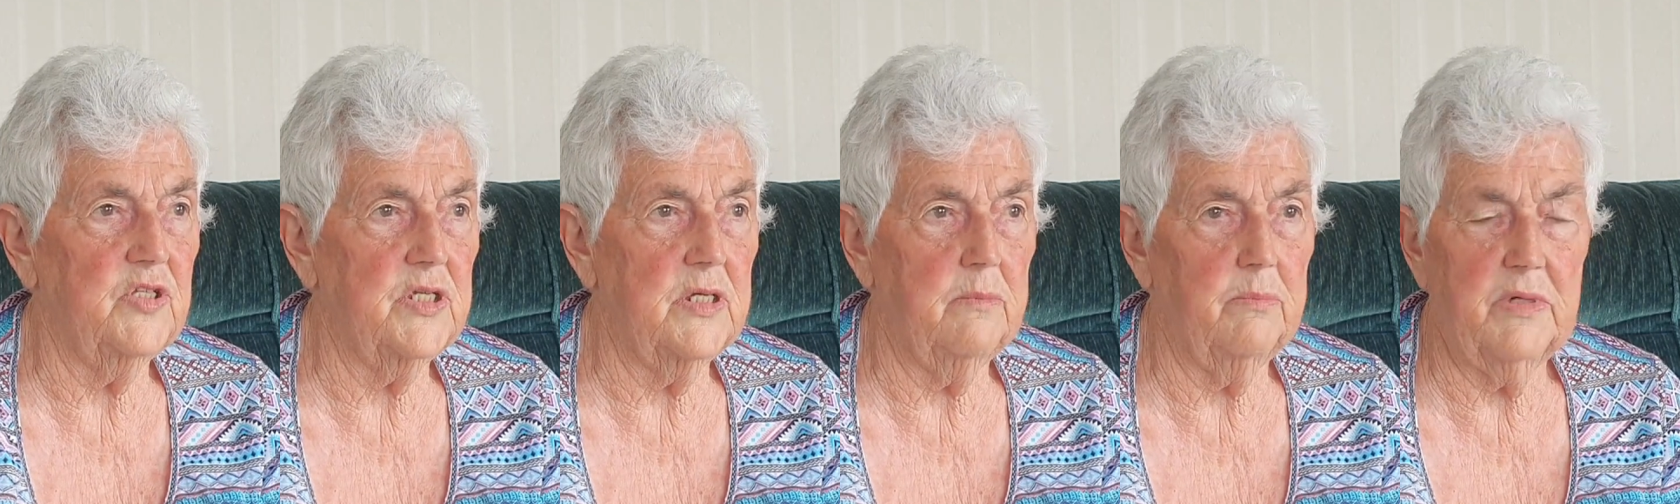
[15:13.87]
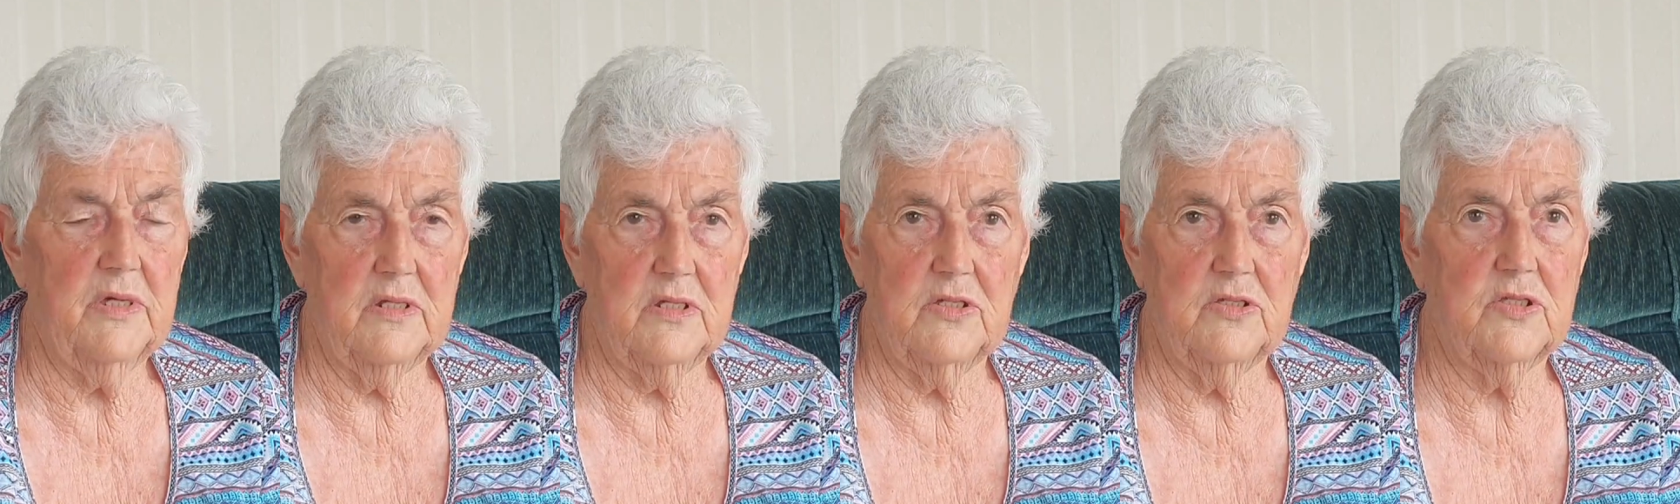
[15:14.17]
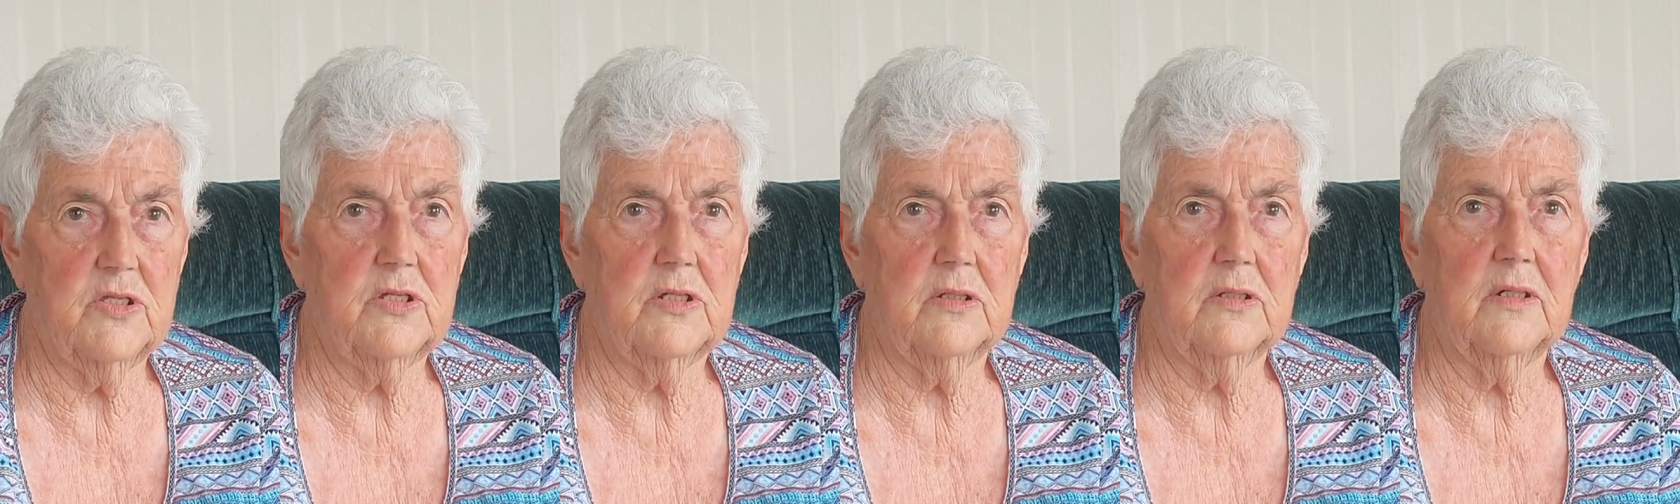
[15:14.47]
deputy's
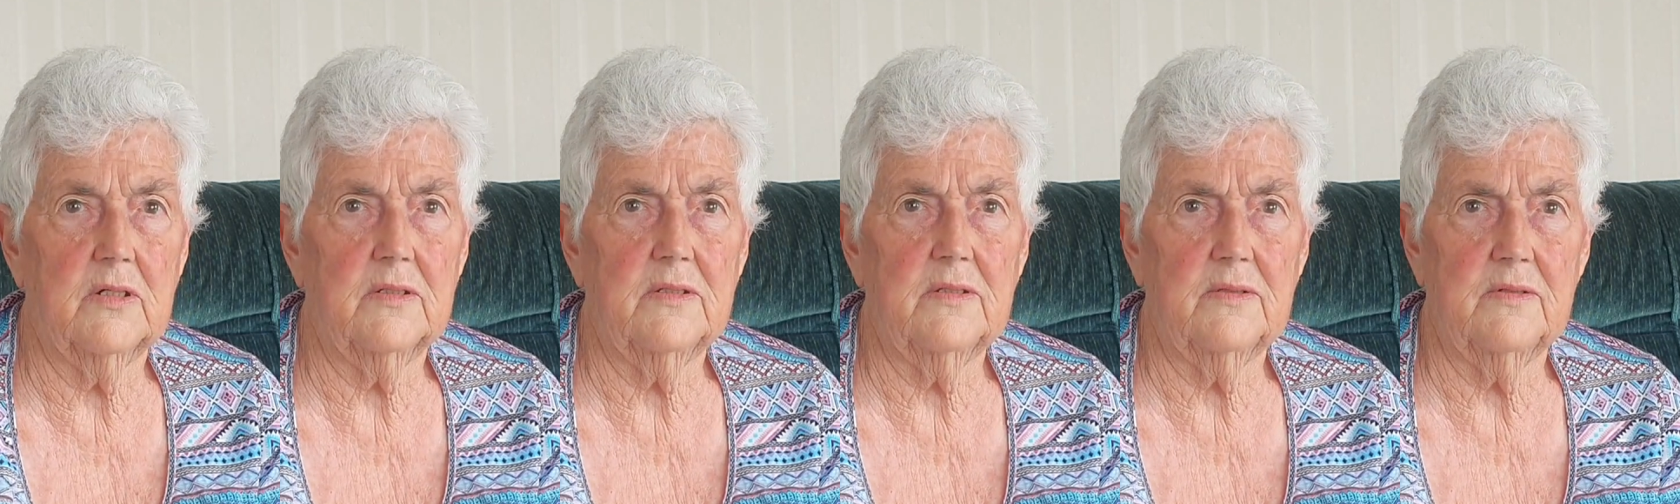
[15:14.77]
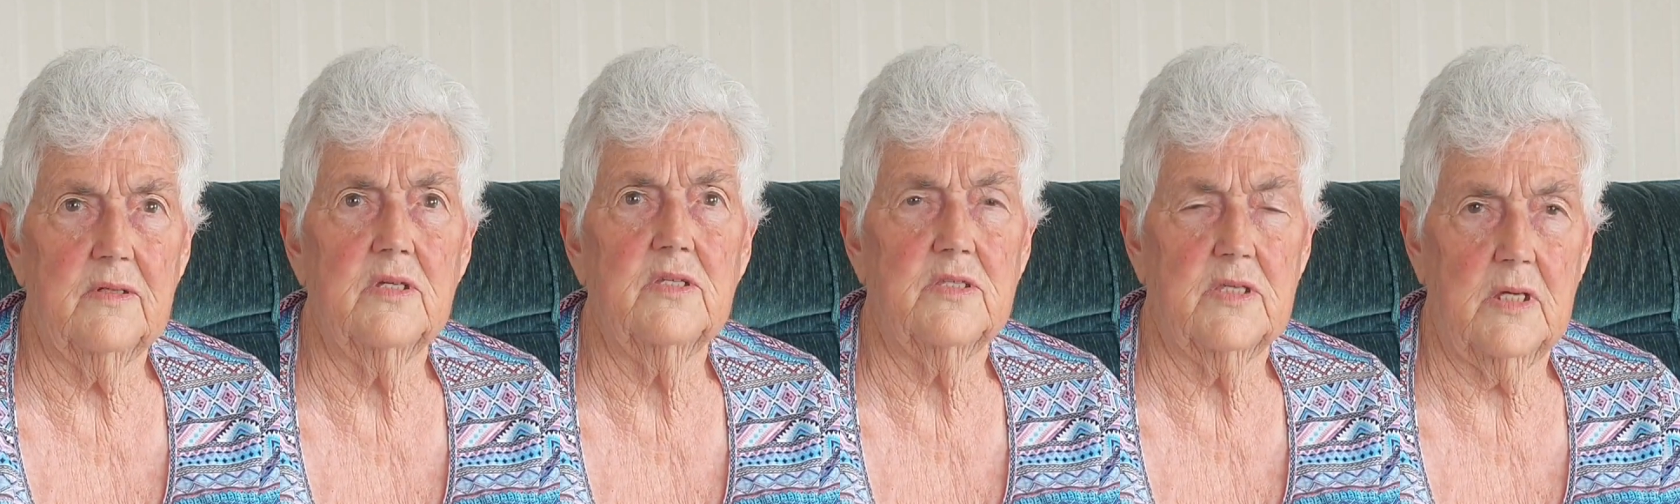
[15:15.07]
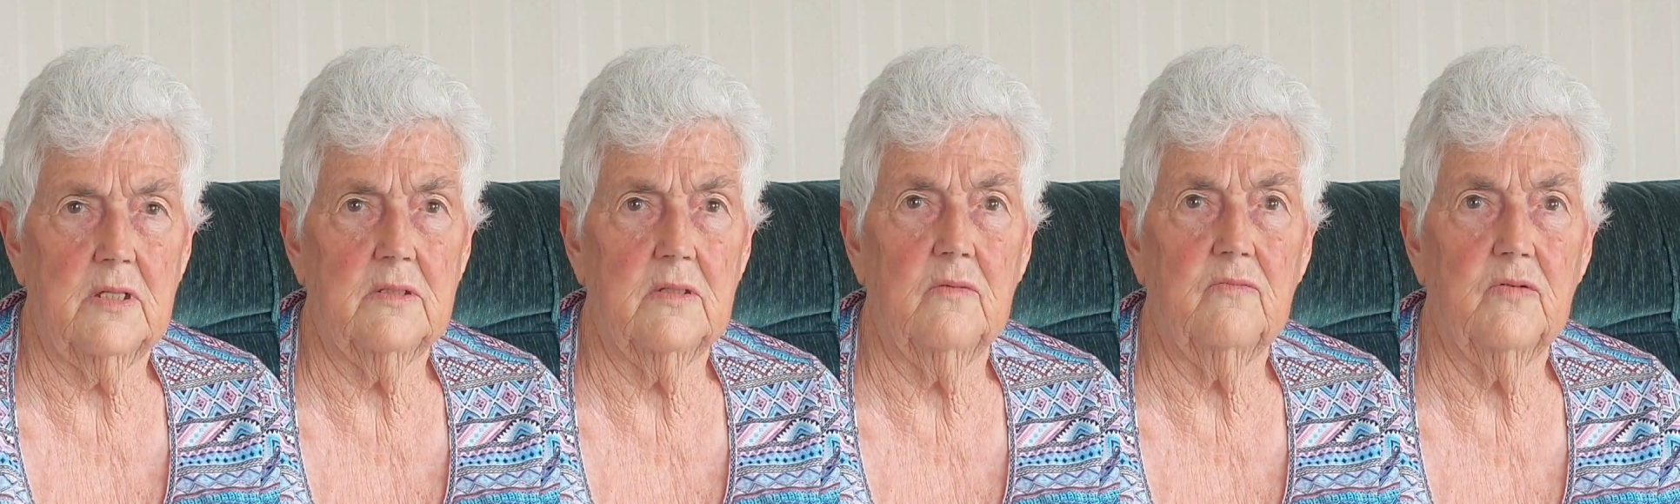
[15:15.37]
ticket and his
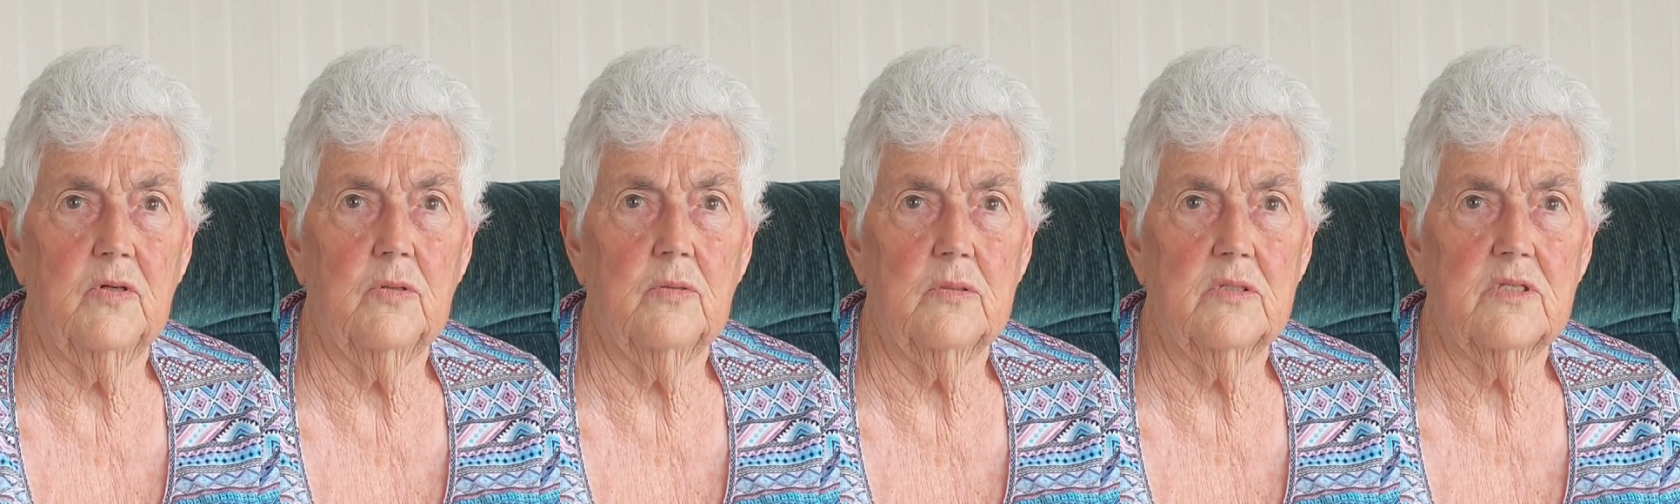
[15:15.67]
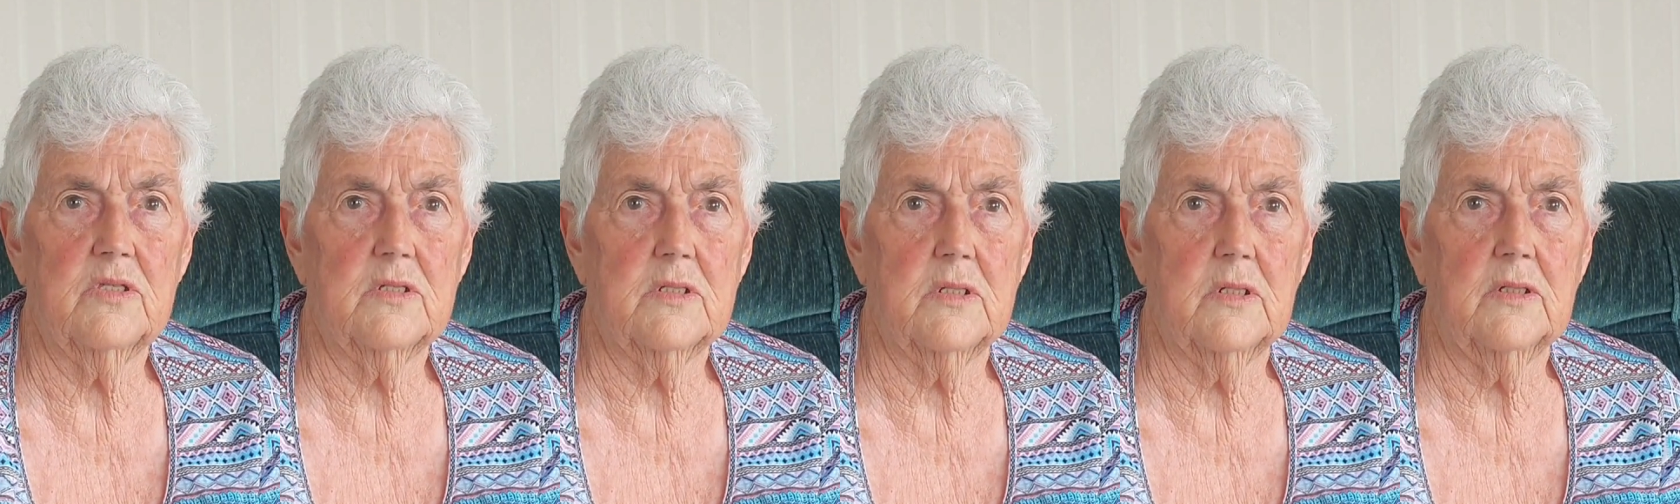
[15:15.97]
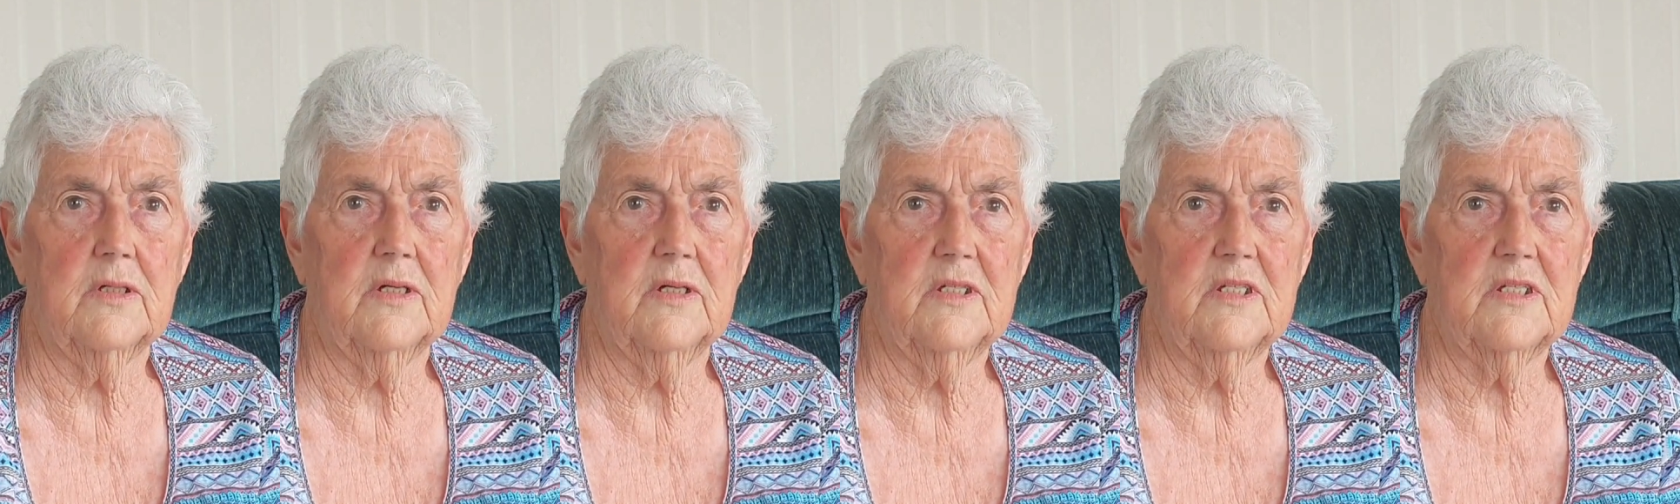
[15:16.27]
underviewer's
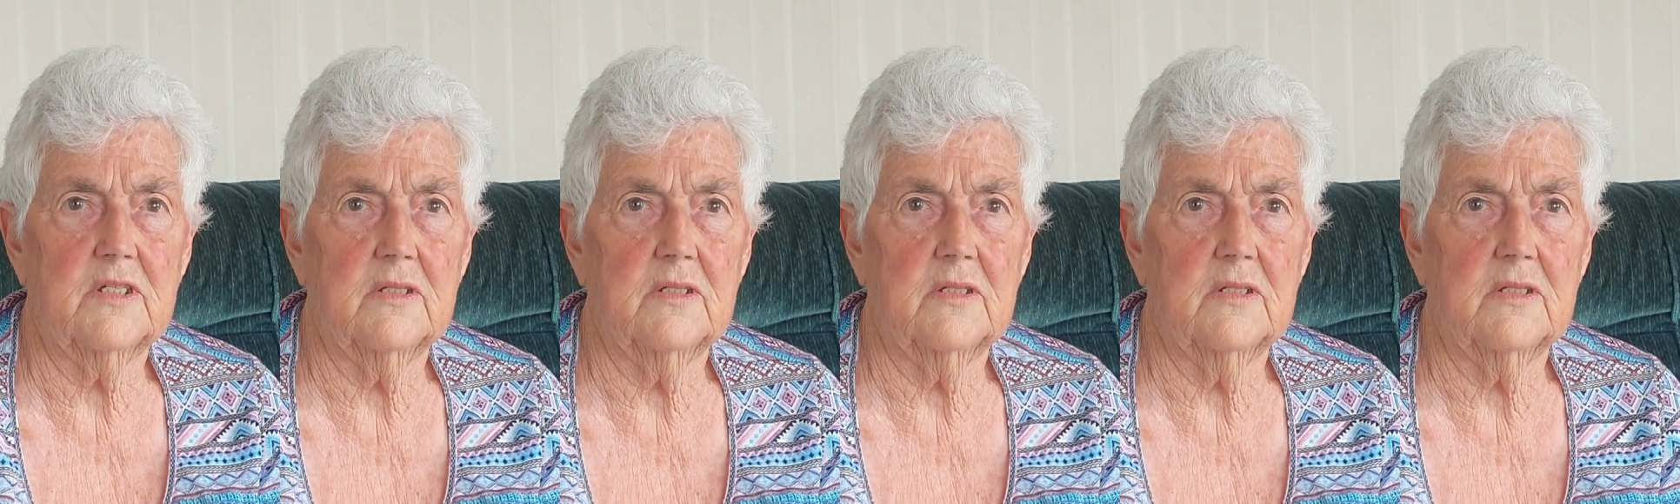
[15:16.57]
ticket.